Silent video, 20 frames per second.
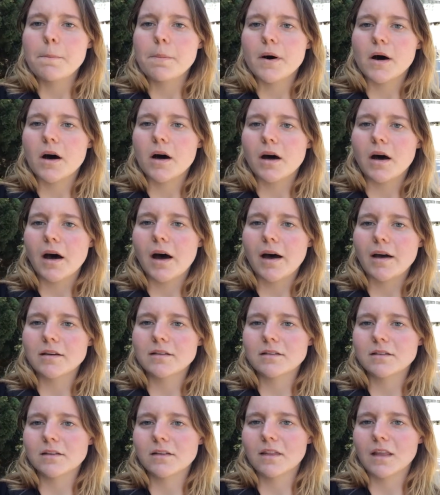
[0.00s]
But
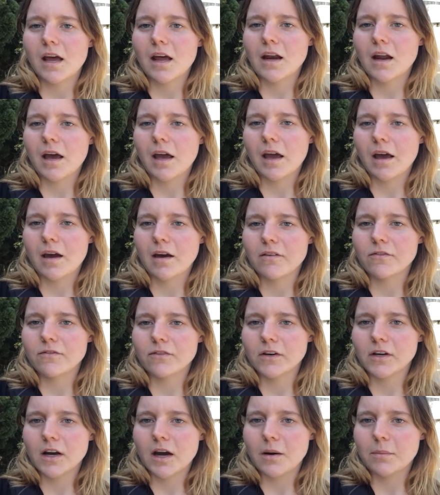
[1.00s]
until then, I
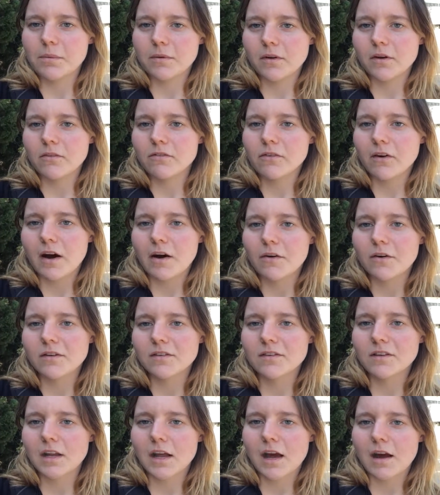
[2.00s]
have a couple of
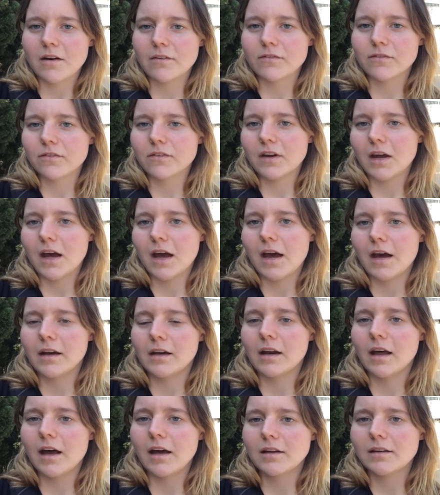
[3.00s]
hours left,
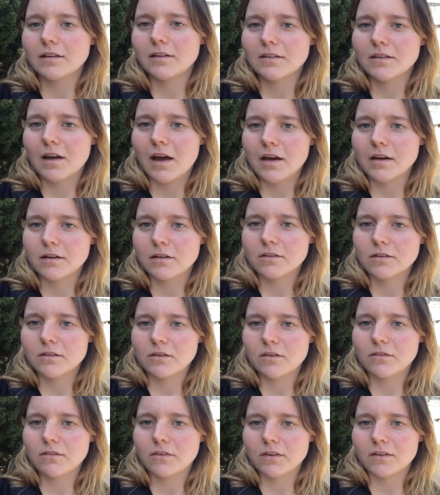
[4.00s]
and I decided
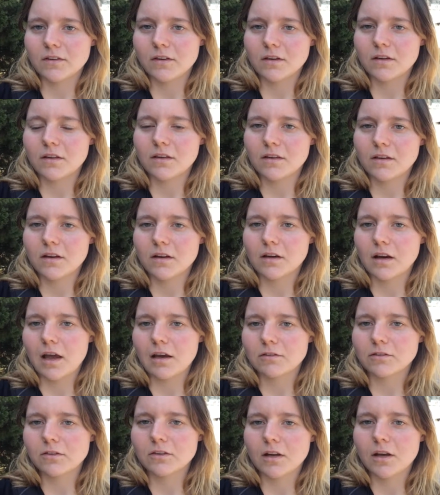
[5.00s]
to visit the
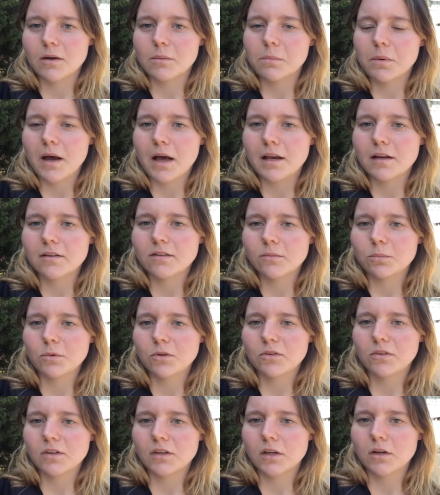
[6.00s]
National Palace
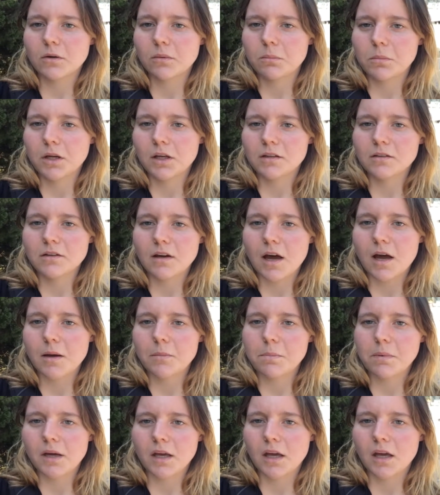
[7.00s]
Museum in
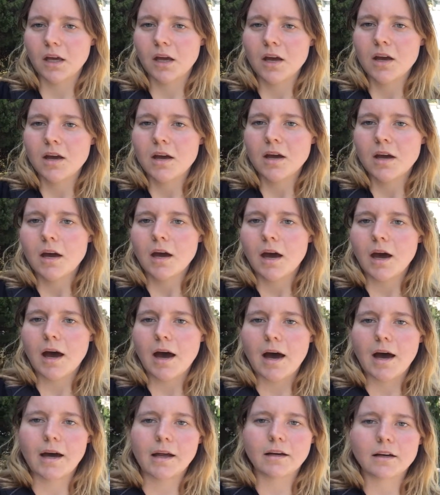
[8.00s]
Taipei,
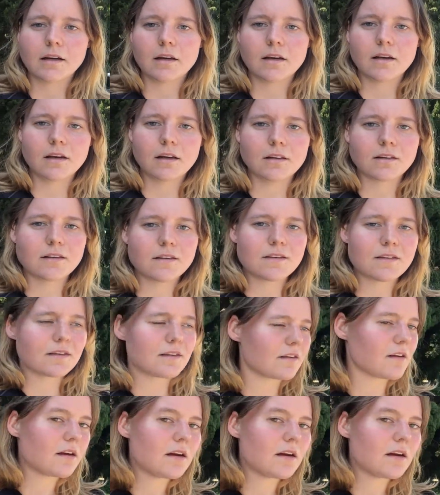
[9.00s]
and it's